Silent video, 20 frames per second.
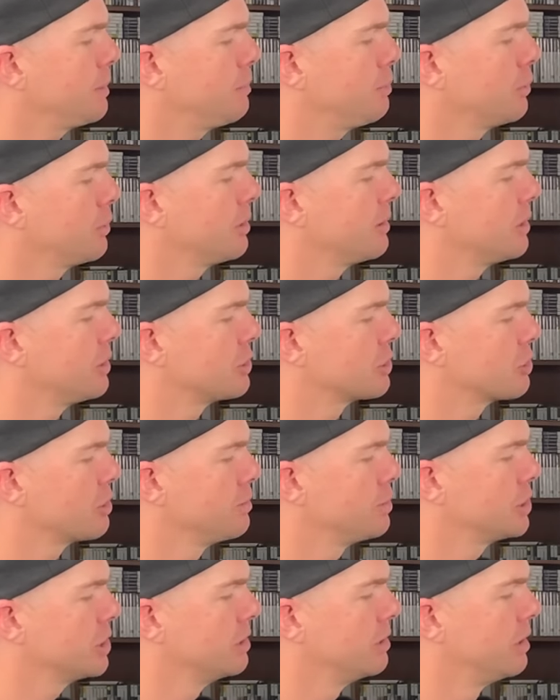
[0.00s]
to be put in the
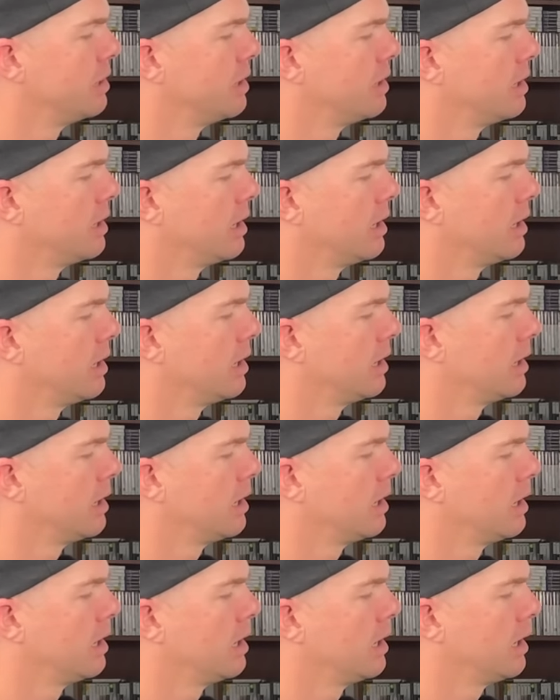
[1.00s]
description,
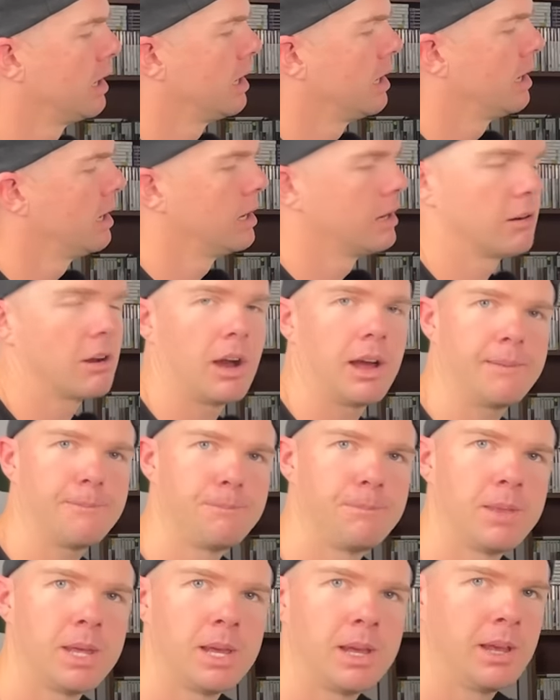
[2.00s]
right?
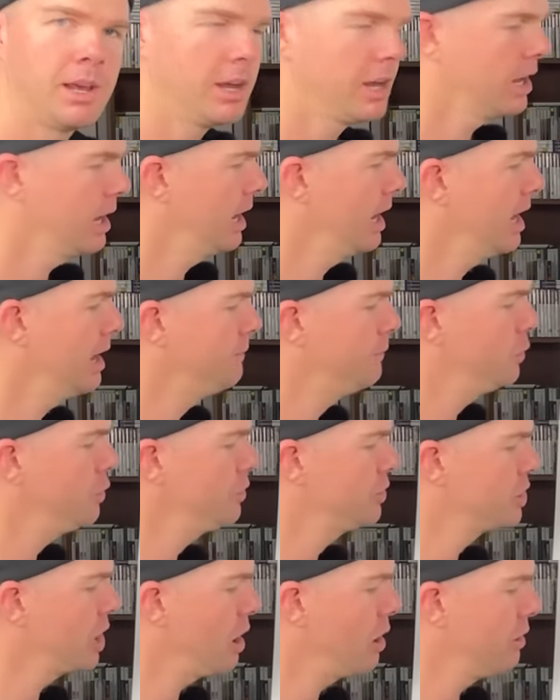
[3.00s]
If
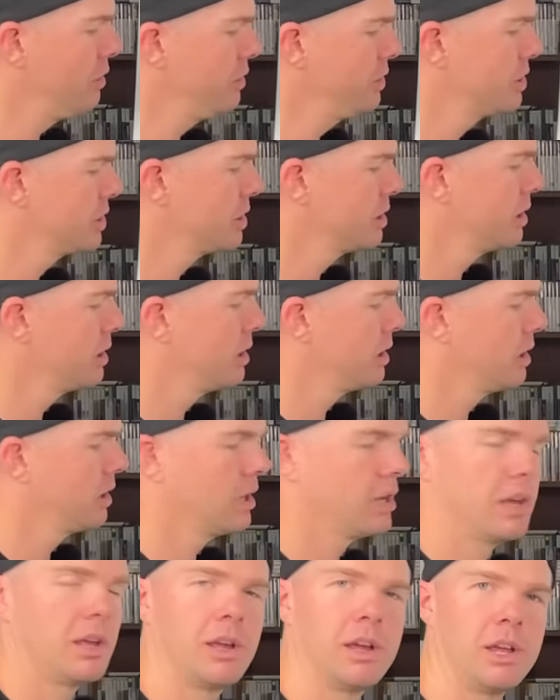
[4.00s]
you don't,
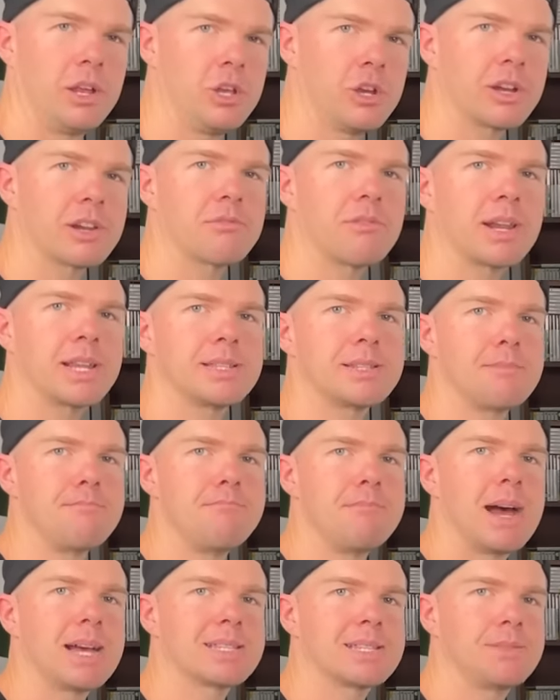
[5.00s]
you're going to run into
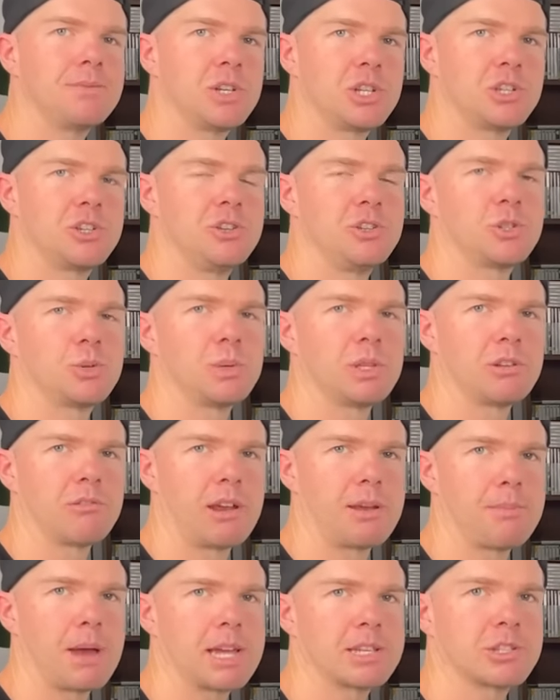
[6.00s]
massive issues with
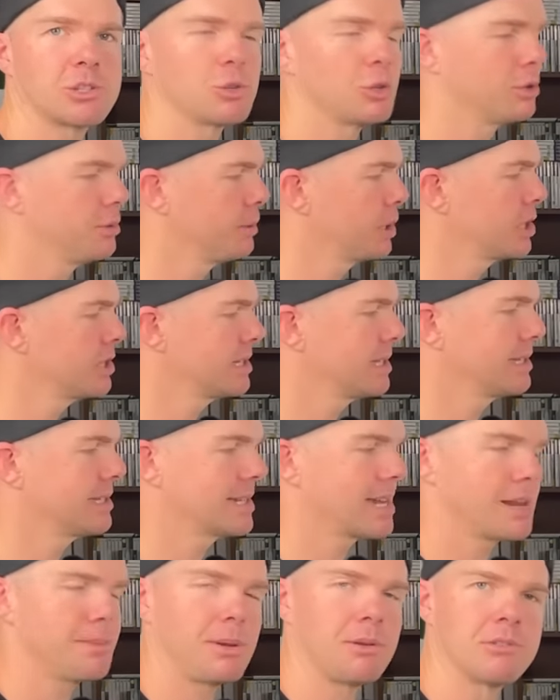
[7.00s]
your eBay store because
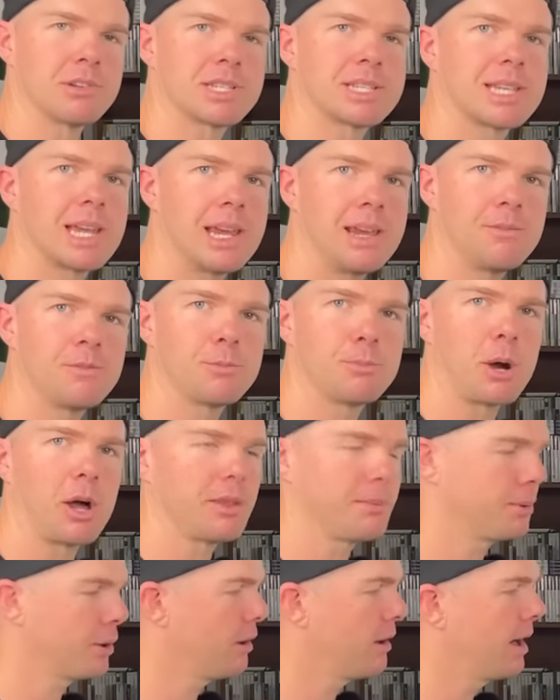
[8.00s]
it's going to be received
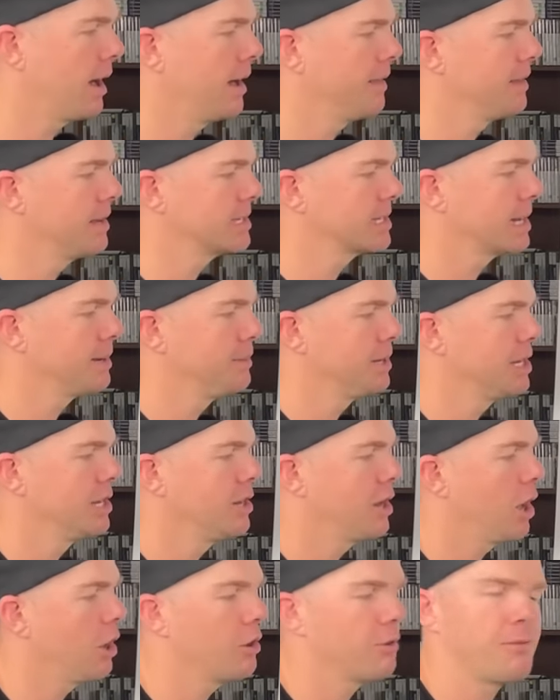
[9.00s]
by the buyer. There's going to be
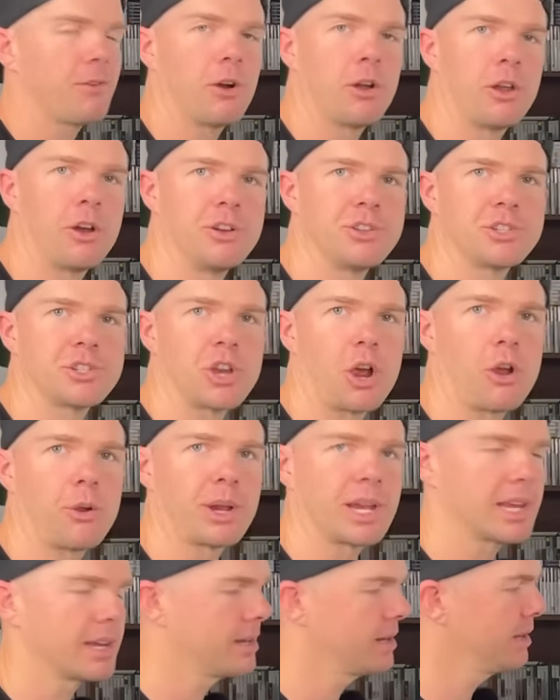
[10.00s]
no photos
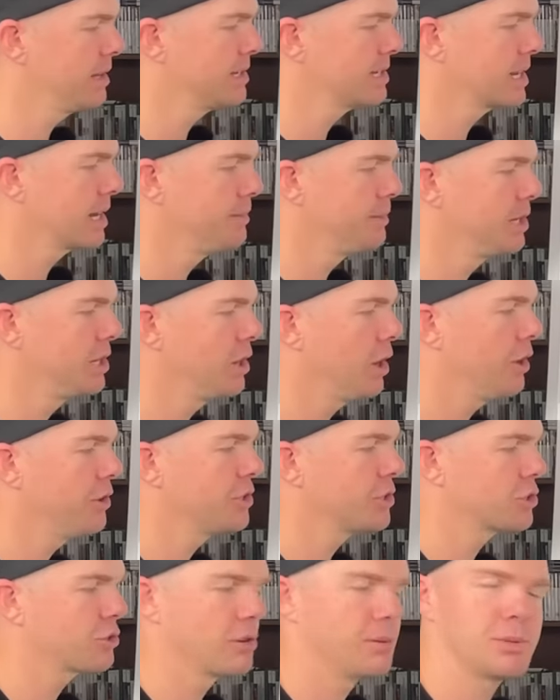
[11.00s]
showing it. There's going to be no
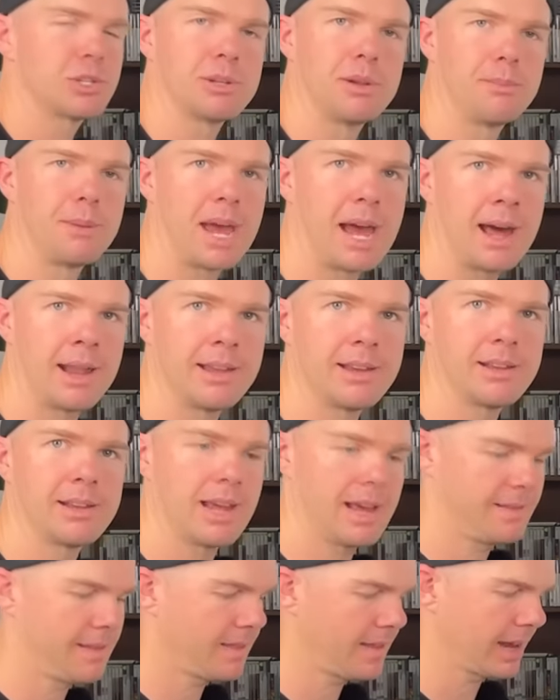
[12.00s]
description about
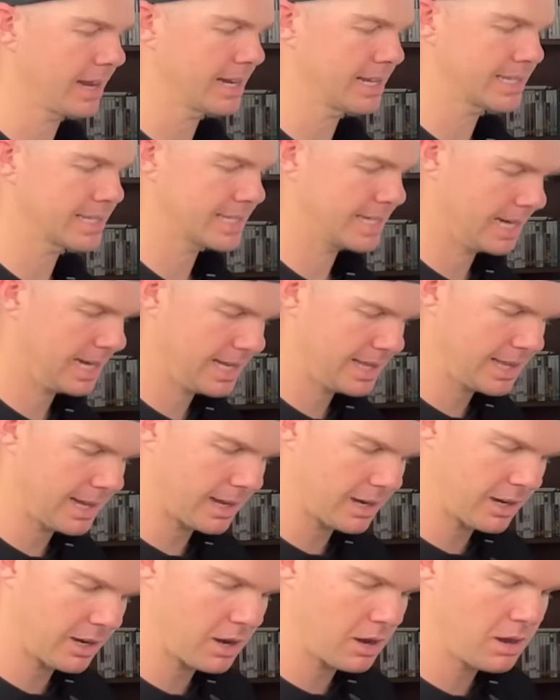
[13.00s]
it. And then they're going to see it and
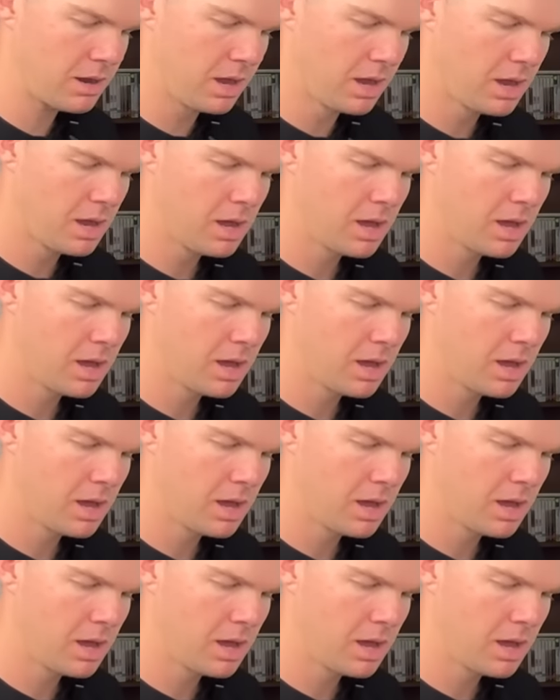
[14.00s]
they're going to go,